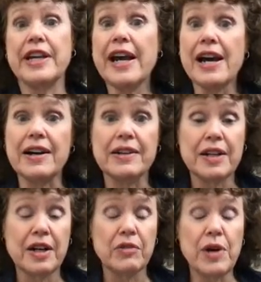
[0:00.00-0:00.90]
Yeah.
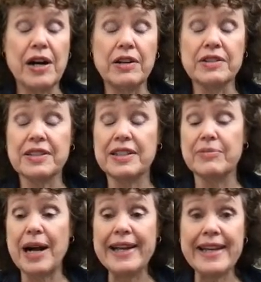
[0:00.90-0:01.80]
Well,
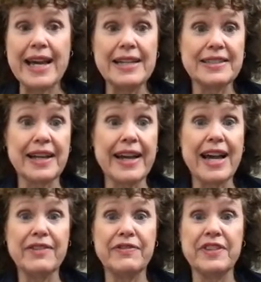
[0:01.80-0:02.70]
in my case, I
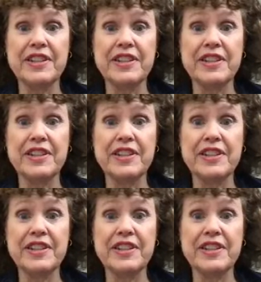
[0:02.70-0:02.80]
had,